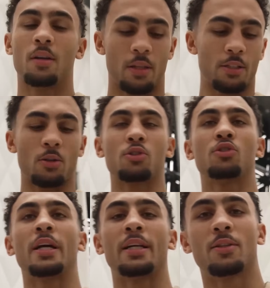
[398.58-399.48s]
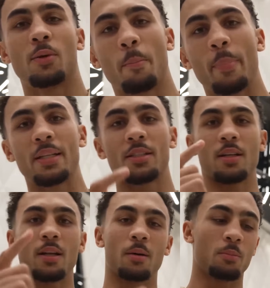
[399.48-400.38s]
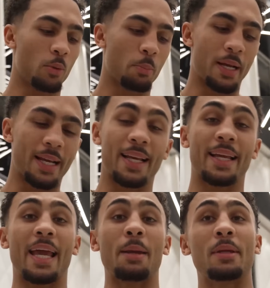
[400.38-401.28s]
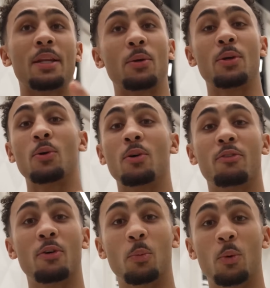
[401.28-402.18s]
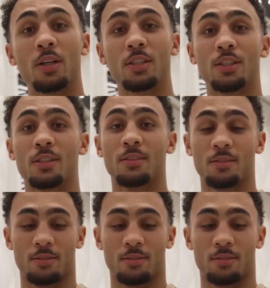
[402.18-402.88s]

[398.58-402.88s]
Let's go straight into Ben Shalom. We played a game in New York for a watch.